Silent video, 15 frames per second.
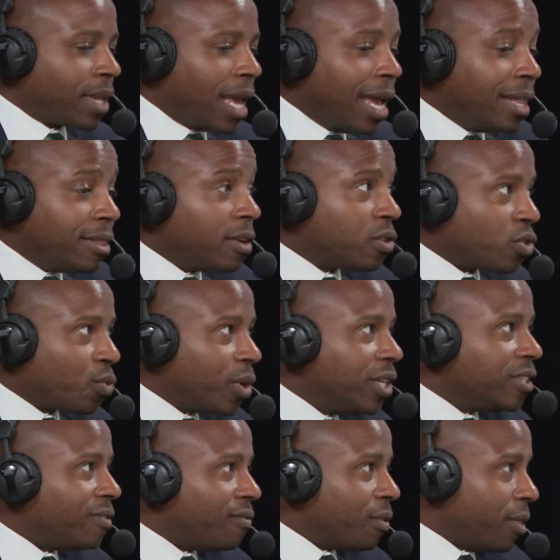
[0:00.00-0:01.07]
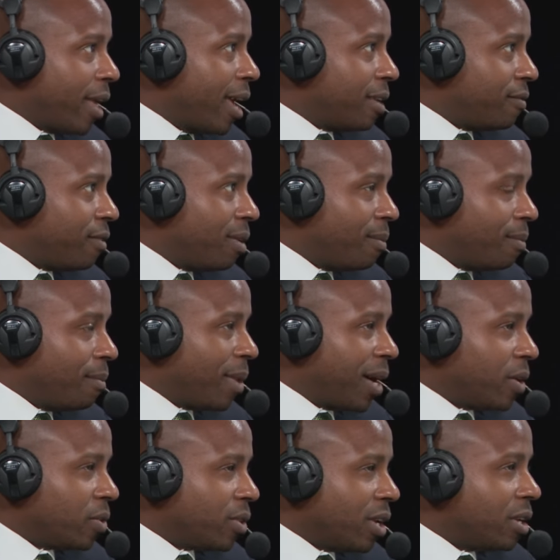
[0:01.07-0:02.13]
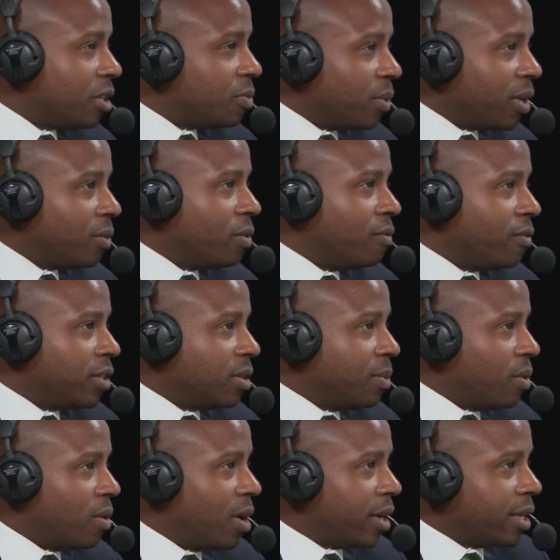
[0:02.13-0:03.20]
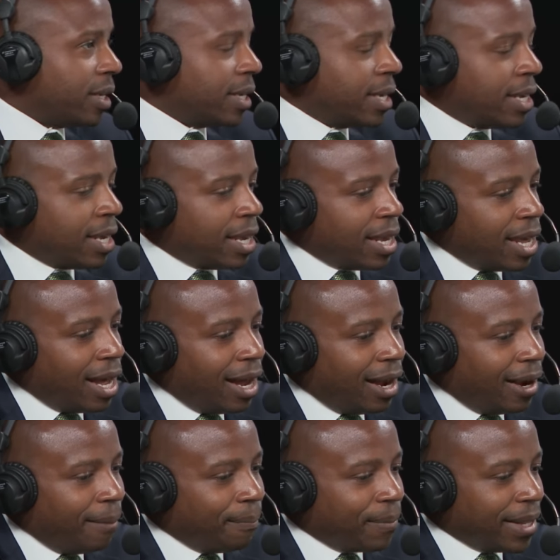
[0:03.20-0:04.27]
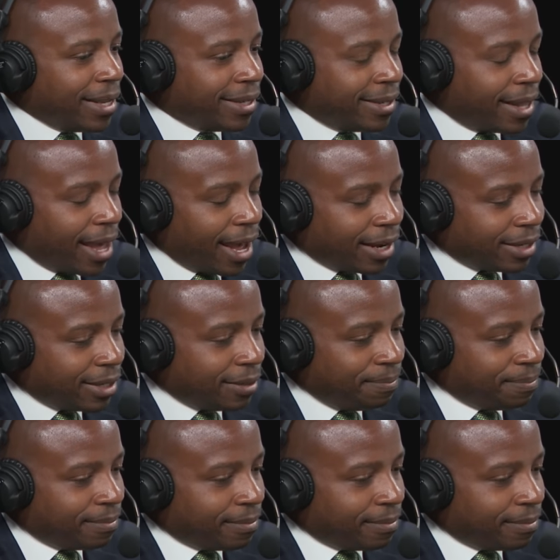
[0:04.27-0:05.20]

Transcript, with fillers: And there's a reason for that, from my understanding, speaking with Visit Milwaukee, um, is that